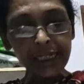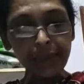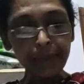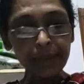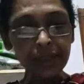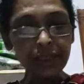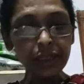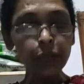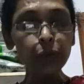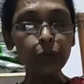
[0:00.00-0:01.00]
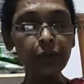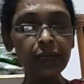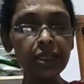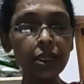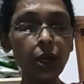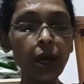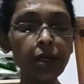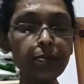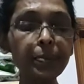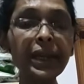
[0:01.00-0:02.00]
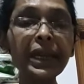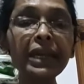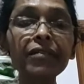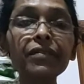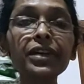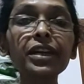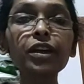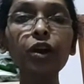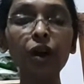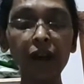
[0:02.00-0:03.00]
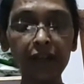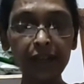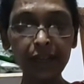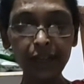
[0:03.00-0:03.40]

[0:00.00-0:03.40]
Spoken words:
is a person who does not believe in God.